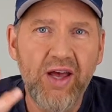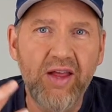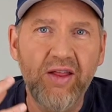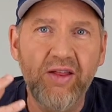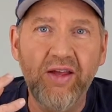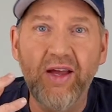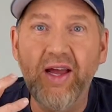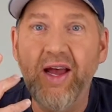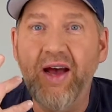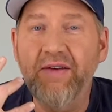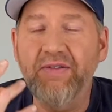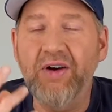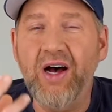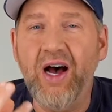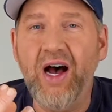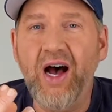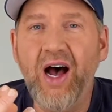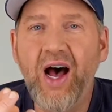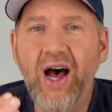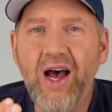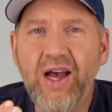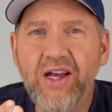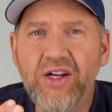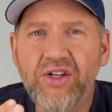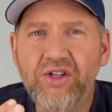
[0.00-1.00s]
They have a
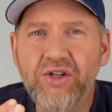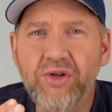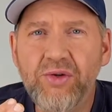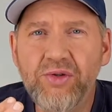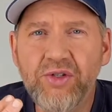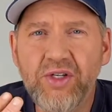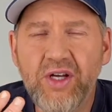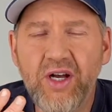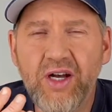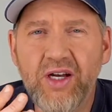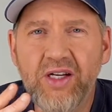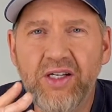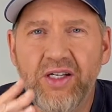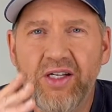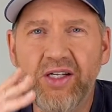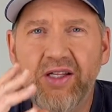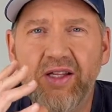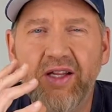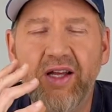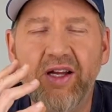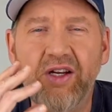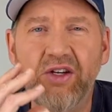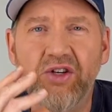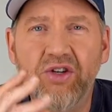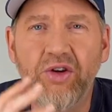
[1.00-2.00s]
high juice content.
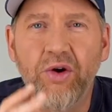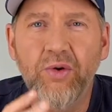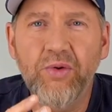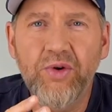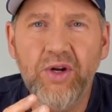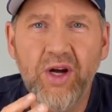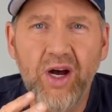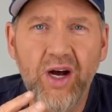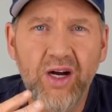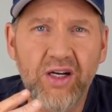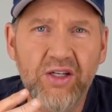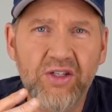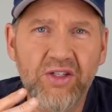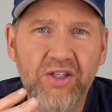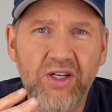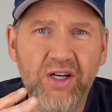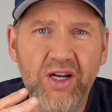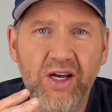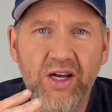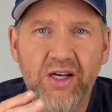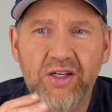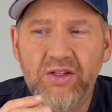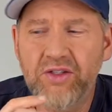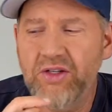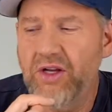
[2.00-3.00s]
They don't
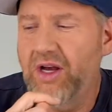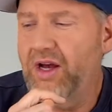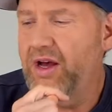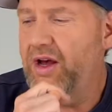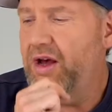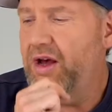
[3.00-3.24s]
oxidize.